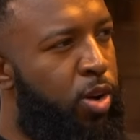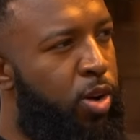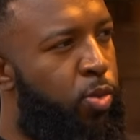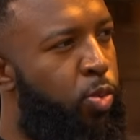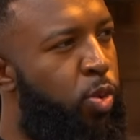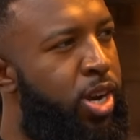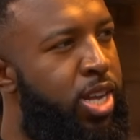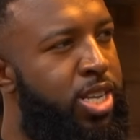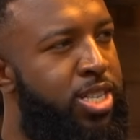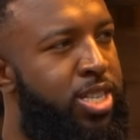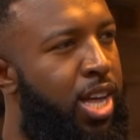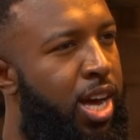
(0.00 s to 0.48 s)
Like,
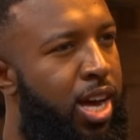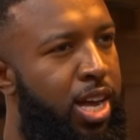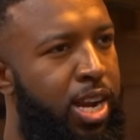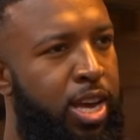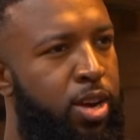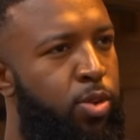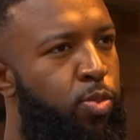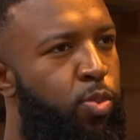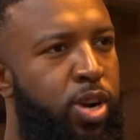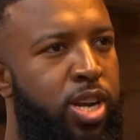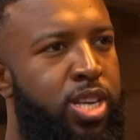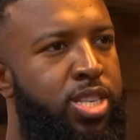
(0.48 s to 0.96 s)
what is that?
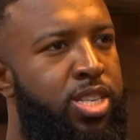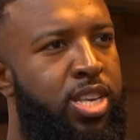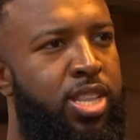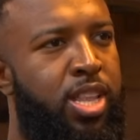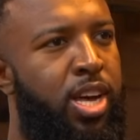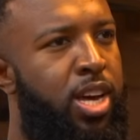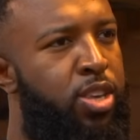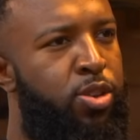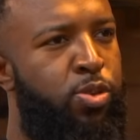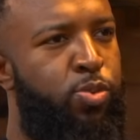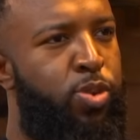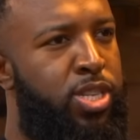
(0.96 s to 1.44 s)
Like, what is it
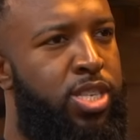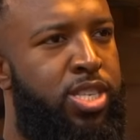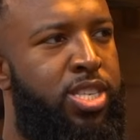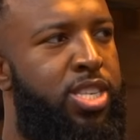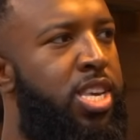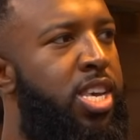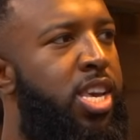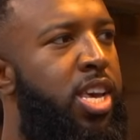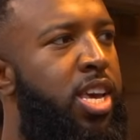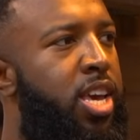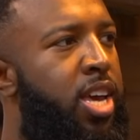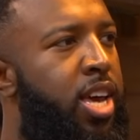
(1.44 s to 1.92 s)
that you were
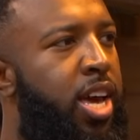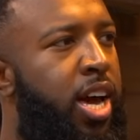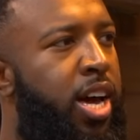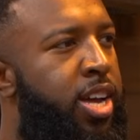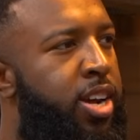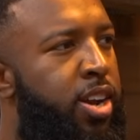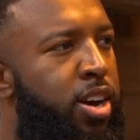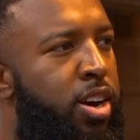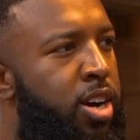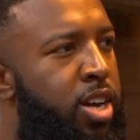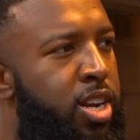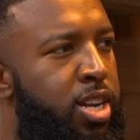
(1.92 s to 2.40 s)
seeing at
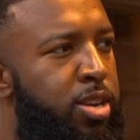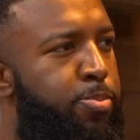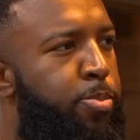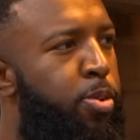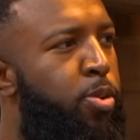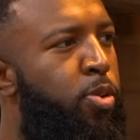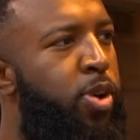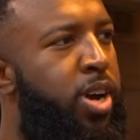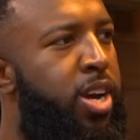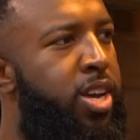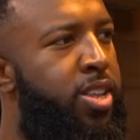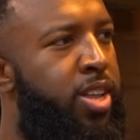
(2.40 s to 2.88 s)
an early
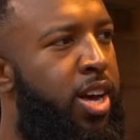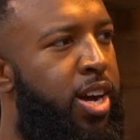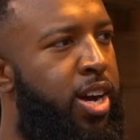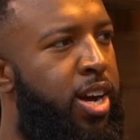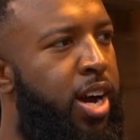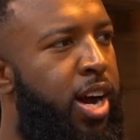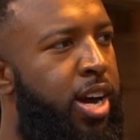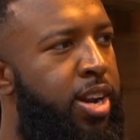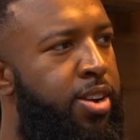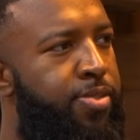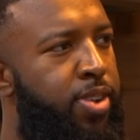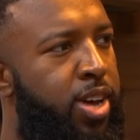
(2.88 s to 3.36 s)
point that
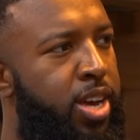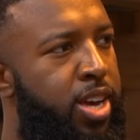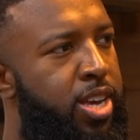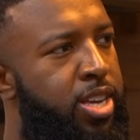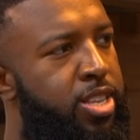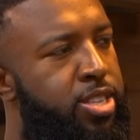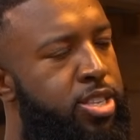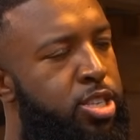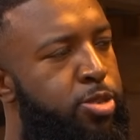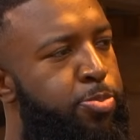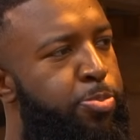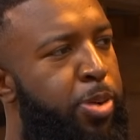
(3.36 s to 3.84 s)
kind of like
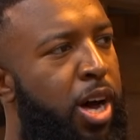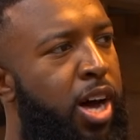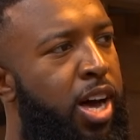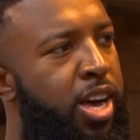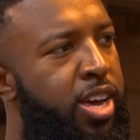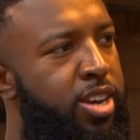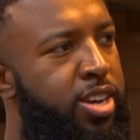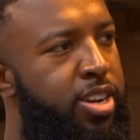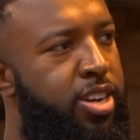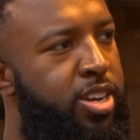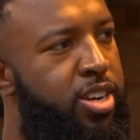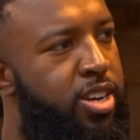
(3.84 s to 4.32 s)

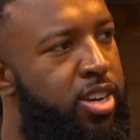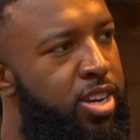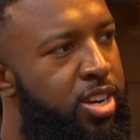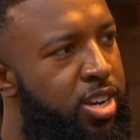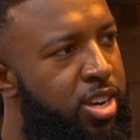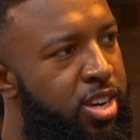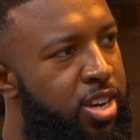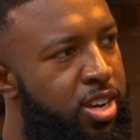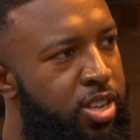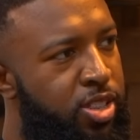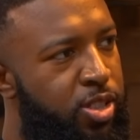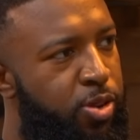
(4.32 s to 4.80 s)
inspired
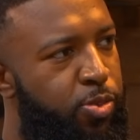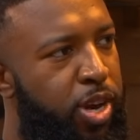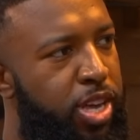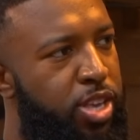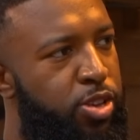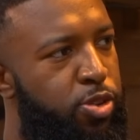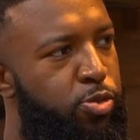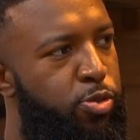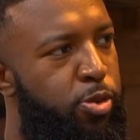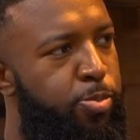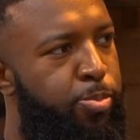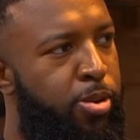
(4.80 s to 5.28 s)
the way
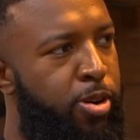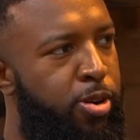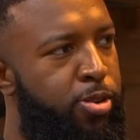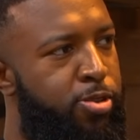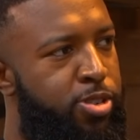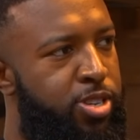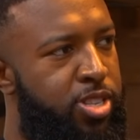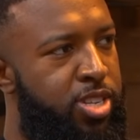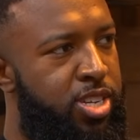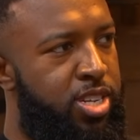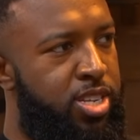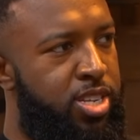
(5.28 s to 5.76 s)
you approach